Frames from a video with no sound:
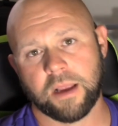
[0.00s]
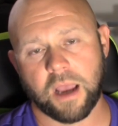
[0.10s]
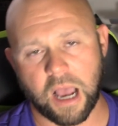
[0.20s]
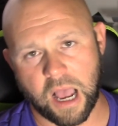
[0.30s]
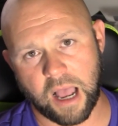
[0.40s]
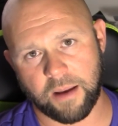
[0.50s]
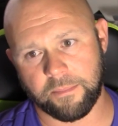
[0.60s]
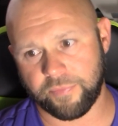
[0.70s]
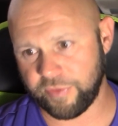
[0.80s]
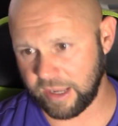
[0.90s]

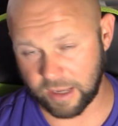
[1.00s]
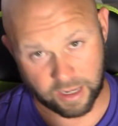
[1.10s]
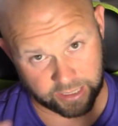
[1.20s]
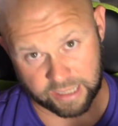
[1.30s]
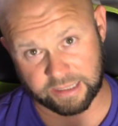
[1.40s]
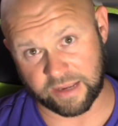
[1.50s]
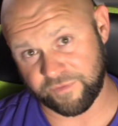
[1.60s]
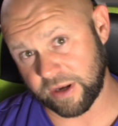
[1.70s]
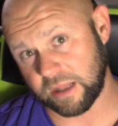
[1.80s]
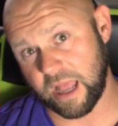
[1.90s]
Again, the
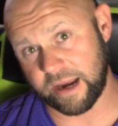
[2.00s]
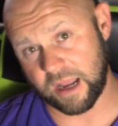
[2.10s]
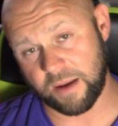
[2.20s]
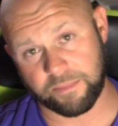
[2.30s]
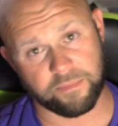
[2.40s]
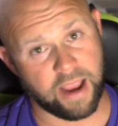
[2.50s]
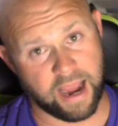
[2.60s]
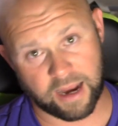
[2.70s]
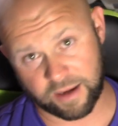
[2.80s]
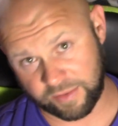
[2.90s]
Infinite lineup
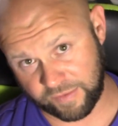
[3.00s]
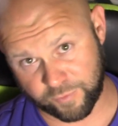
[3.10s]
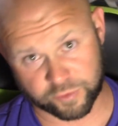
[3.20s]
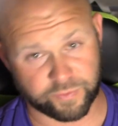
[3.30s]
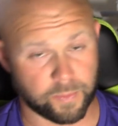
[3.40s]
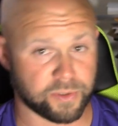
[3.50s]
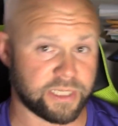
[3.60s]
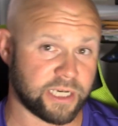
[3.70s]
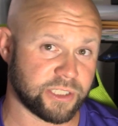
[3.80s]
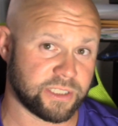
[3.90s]
and the Force Field
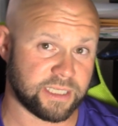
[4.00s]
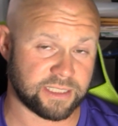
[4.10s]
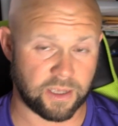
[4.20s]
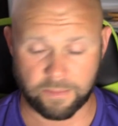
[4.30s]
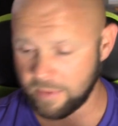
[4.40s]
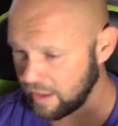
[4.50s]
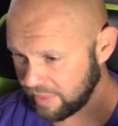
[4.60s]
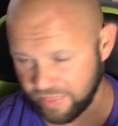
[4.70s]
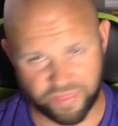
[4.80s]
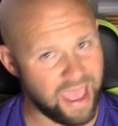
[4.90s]
Protection System,
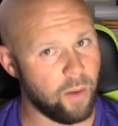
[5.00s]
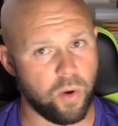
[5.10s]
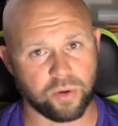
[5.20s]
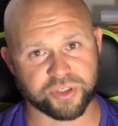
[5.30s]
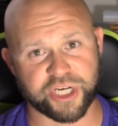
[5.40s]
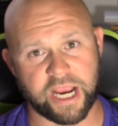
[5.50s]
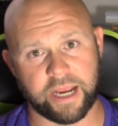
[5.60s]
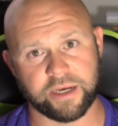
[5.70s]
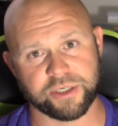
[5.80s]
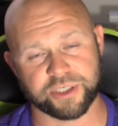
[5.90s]
that won't
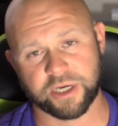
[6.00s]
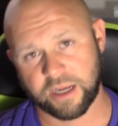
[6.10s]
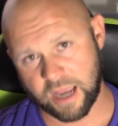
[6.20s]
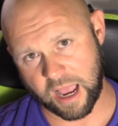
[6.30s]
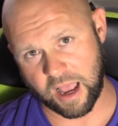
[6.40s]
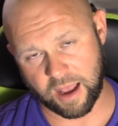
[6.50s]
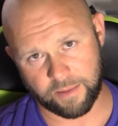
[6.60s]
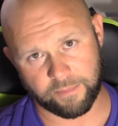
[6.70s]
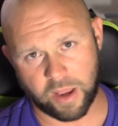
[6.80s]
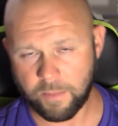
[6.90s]
change.
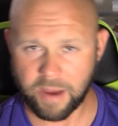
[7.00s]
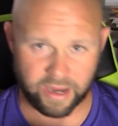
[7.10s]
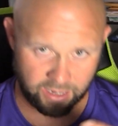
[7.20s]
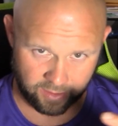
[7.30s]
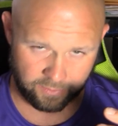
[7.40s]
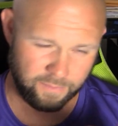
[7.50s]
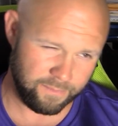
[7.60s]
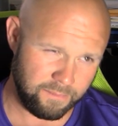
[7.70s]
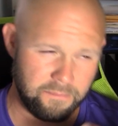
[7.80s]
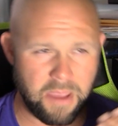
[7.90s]
It might,
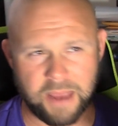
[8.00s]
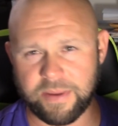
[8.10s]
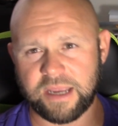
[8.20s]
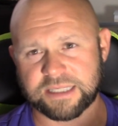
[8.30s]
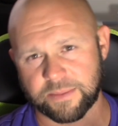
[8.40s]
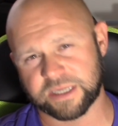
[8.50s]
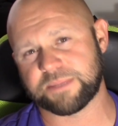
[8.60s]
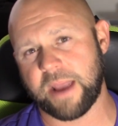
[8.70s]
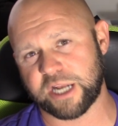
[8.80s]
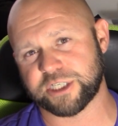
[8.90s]
maybe some
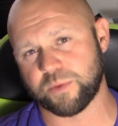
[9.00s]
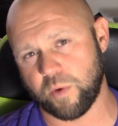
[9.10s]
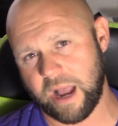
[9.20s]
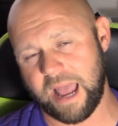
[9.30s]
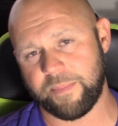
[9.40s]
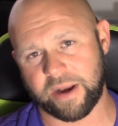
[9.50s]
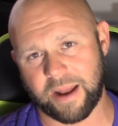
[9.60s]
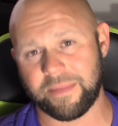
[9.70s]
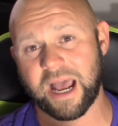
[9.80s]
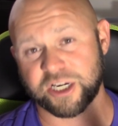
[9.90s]
expansion will happen.
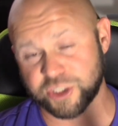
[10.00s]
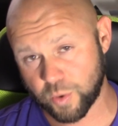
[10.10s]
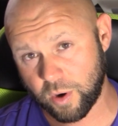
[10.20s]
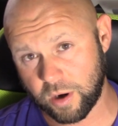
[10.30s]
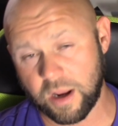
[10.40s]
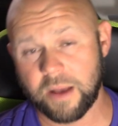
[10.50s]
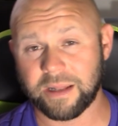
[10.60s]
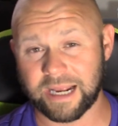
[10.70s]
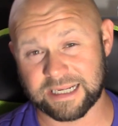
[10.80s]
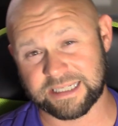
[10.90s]
I'm not sure.
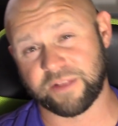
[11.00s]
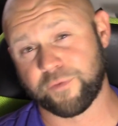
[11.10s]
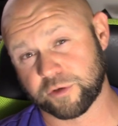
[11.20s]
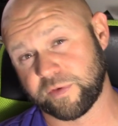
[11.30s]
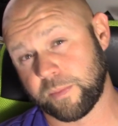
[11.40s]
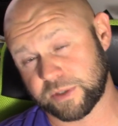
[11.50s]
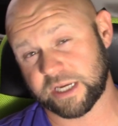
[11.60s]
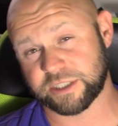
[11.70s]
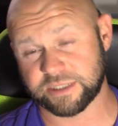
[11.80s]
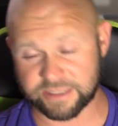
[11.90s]
Like I said, the Force Field
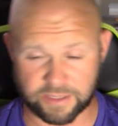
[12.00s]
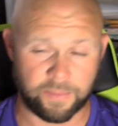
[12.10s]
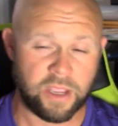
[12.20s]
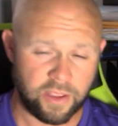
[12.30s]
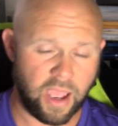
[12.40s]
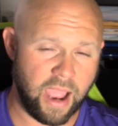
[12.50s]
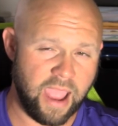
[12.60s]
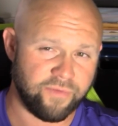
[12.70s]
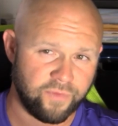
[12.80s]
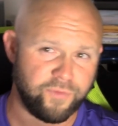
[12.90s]
Protection System, I
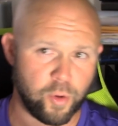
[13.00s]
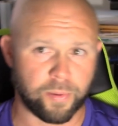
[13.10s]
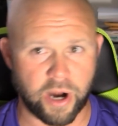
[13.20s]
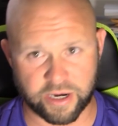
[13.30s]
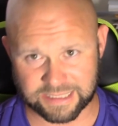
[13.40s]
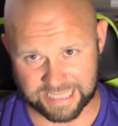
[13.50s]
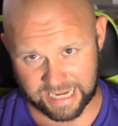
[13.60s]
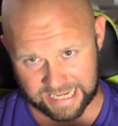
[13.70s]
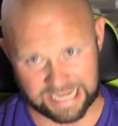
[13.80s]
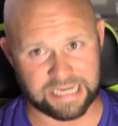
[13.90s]
have a few products
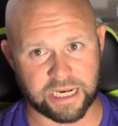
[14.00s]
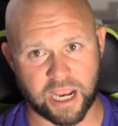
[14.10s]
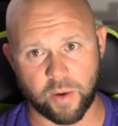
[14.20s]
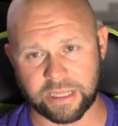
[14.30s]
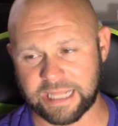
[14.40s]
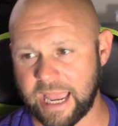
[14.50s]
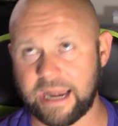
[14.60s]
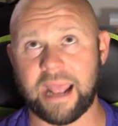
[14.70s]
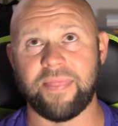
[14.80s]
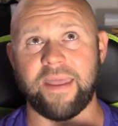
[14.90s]
that need to go in
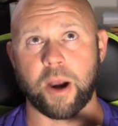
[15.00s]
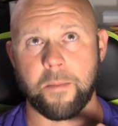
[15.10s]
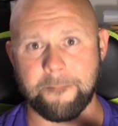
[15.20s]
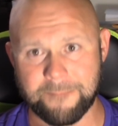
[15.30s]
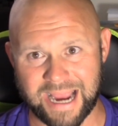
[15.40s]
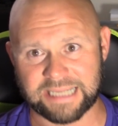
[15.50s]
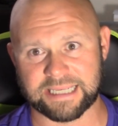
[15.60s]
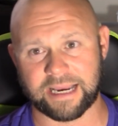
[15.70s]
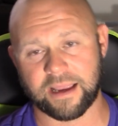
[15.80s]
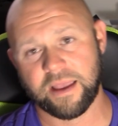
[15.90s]
that, and they're
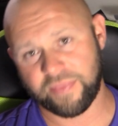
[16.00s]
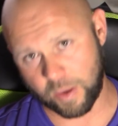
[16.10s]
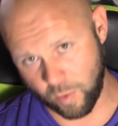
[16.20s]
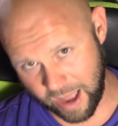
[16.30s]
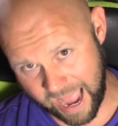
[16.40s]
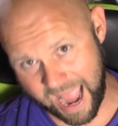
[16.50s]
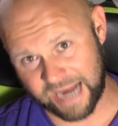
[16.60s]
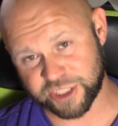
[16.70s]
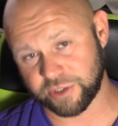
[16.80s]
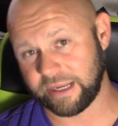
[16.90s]
amazing. They will
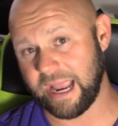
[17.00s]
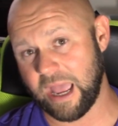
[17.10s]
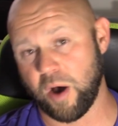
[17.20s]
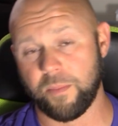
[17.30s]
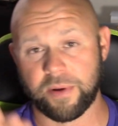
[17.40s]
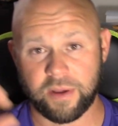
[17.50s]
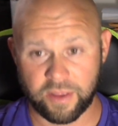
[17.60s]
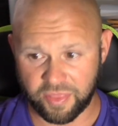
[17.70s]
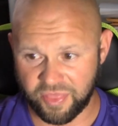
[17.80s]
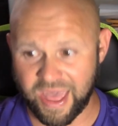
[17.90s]
actually help
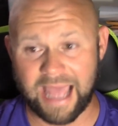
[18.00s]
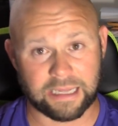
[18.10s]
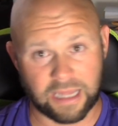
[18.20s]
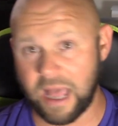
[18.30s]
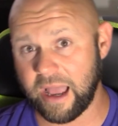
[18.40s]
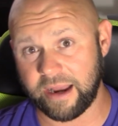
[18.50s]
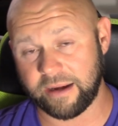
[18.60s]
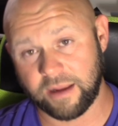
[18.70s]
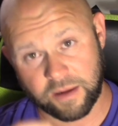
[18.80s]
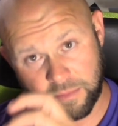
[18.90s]
that
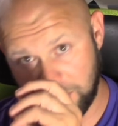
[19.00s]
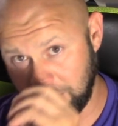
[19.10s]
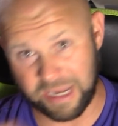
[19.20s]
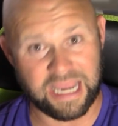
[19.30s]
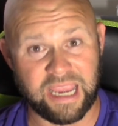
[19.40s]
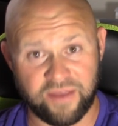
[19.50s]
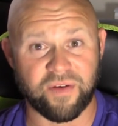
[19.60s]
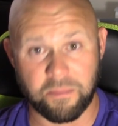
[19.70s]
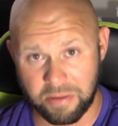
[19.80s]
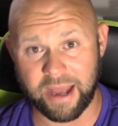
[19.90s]
line be
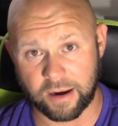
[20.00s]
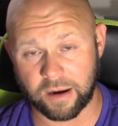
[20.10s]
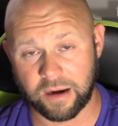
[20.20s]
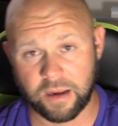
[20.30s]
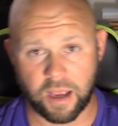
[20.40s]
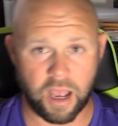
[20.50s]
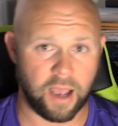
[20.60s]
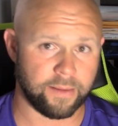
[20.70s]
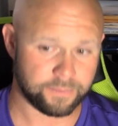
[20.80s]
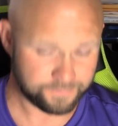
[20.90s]
even better.
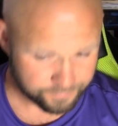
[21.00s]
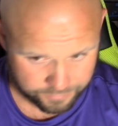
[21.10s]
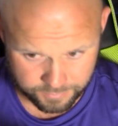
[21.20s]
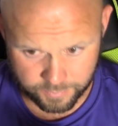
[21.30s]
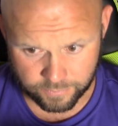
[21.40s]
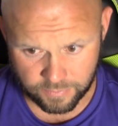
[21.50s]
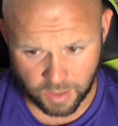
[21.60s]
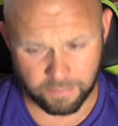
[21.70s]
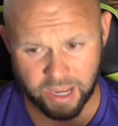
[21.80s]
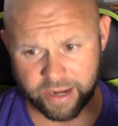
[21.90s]

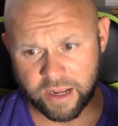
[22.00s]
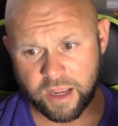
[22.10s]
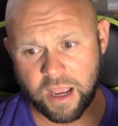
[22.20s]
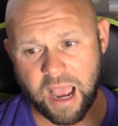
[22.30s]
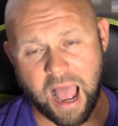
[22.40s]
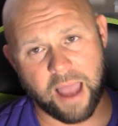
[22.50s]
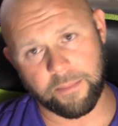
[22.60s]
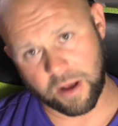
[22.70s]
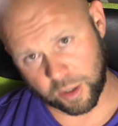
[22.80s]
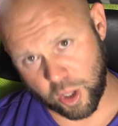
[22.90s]
But
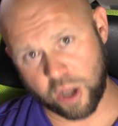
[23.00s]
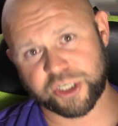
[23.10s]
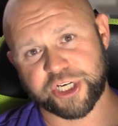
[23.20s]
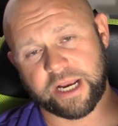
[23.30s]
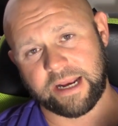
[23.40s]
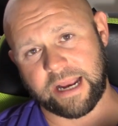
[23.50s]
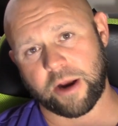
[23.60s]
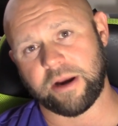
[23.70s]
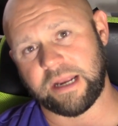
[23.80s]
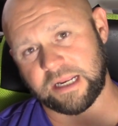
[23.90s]
I'm launching
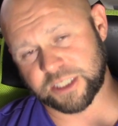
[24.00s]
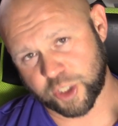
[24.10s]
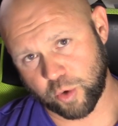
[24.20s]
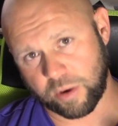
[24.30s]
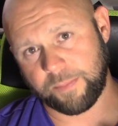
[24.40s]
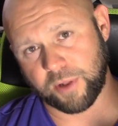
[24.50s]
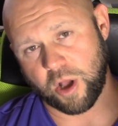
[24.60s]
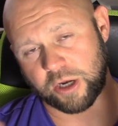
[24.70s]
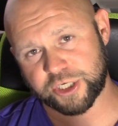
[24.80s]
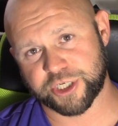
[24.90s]
Garry Dean's Grip
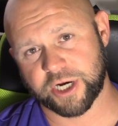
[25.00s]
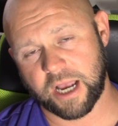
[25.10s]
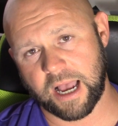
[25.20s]
Launch.